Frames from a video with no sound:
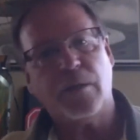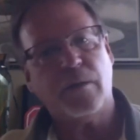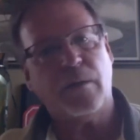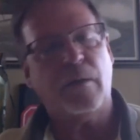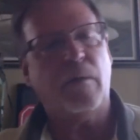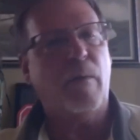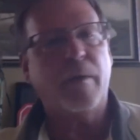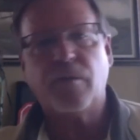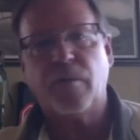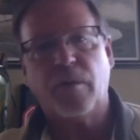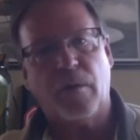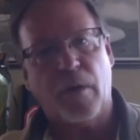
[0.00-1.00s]
too,
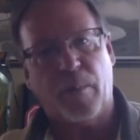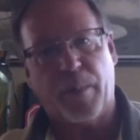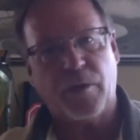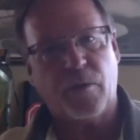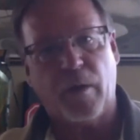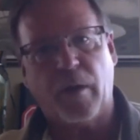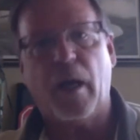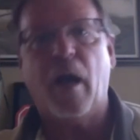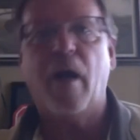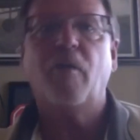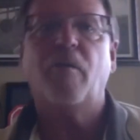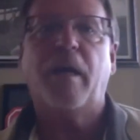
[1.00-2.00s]
Western Europe, Australia,
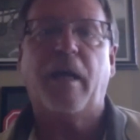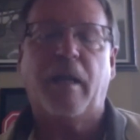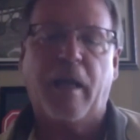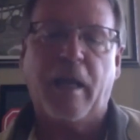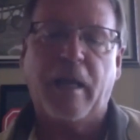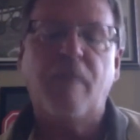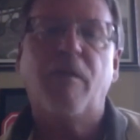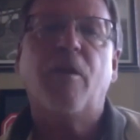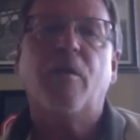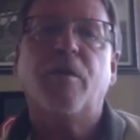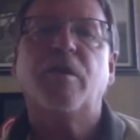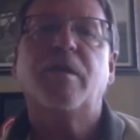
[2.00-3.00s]
Hungary, and even though
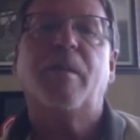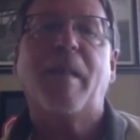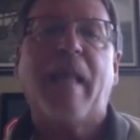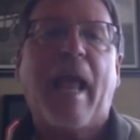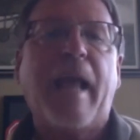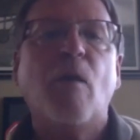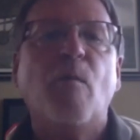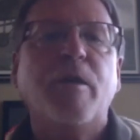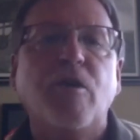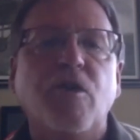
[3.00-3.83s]
there's some language